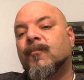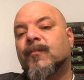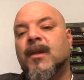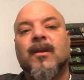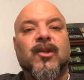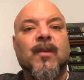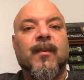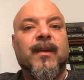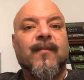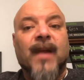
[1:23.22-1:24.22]
you can show
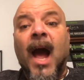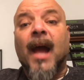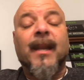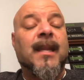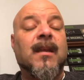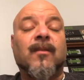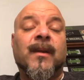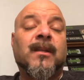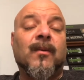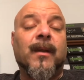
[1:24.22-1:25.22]
me what you've got? And he
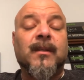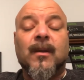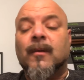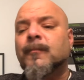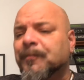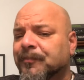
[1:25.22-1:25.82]
agreed to it. So